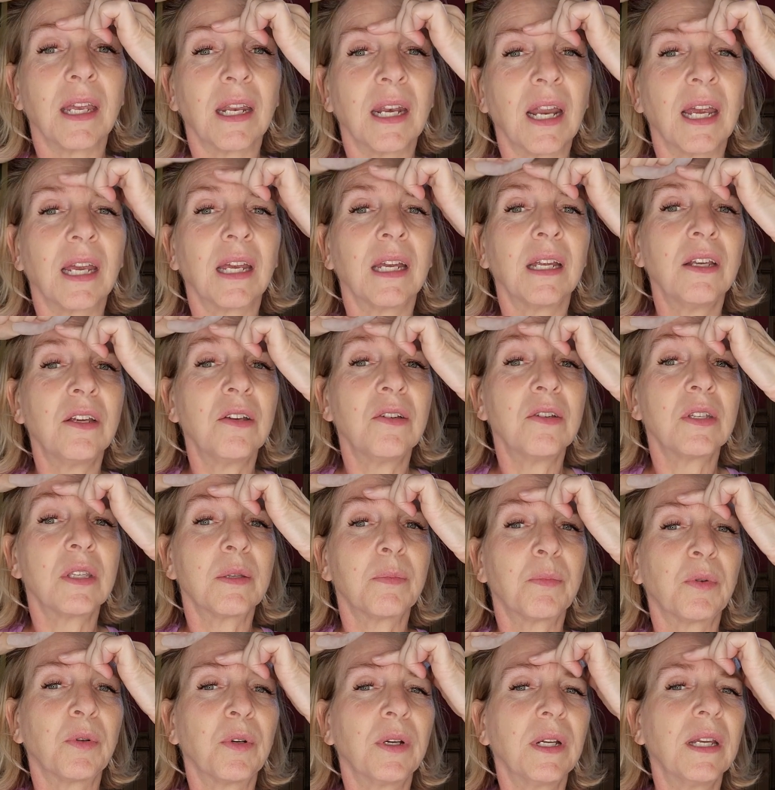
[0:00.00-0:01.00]
And I can use
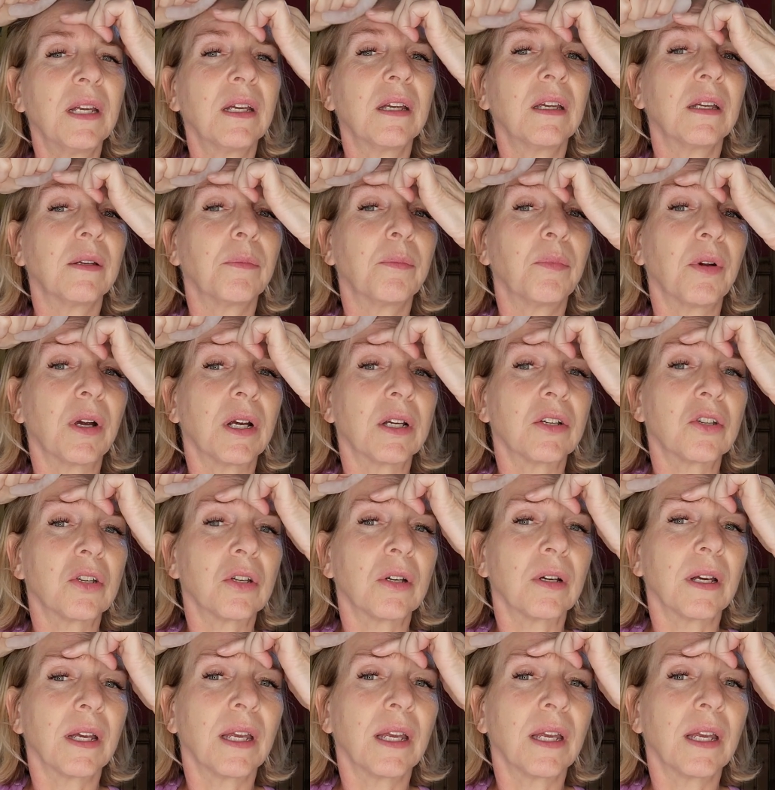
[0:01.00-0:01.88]
pretty good pressure